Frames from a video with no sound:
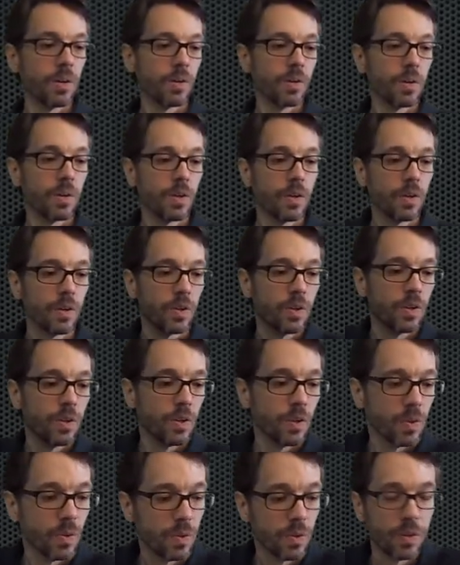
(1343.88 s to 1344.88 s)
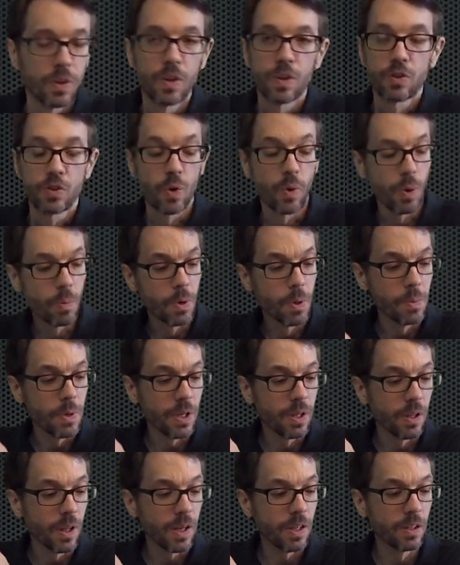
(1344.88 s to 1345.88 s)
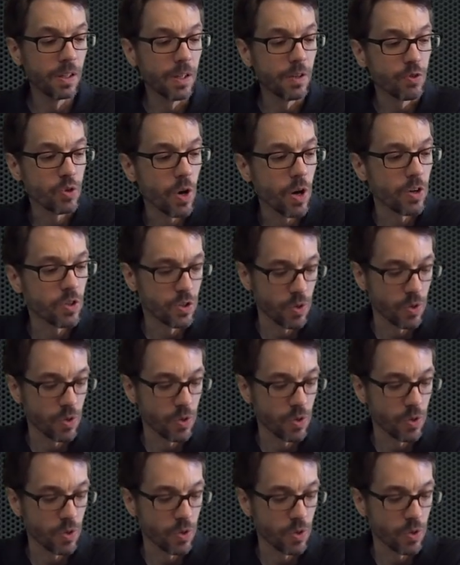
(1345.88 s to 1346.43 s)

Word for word: to get a pen for you. So I'm going to be Glade Leaf Trotter.